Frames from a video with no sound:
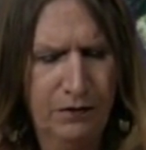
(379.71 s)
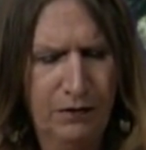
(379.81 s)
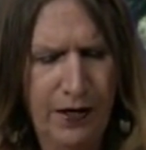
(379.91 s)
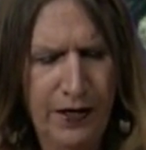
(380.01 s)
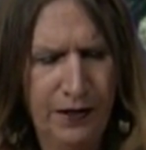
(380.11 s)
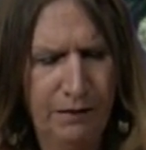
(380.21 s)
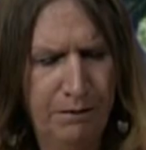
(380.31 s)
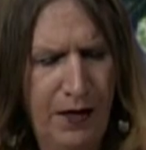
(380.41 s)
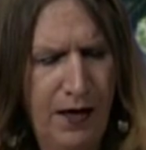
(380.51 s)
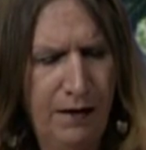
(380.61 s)
Reagan
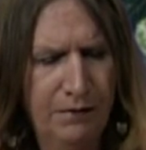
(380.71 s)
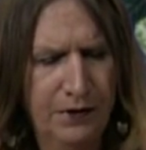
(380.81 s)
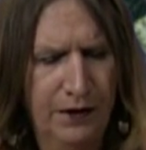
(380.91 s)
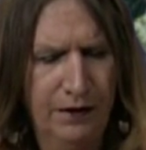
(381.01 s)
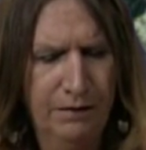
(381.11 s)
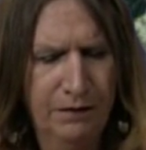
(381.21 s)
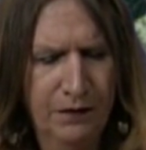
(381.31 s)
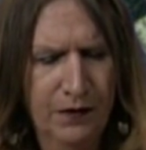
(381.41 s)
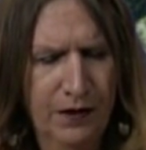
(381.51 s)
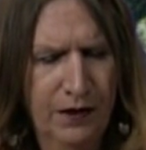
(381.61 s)
bombed
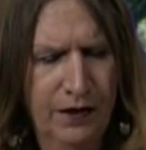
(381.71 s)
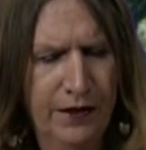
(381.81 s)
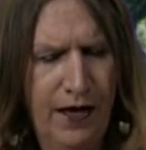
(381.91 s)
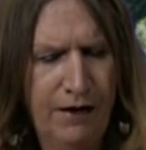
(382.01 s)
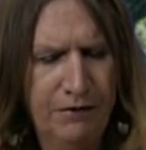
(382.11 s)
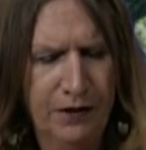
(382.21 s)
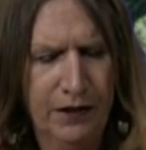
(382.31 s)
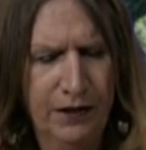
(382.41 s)
Gaddafi.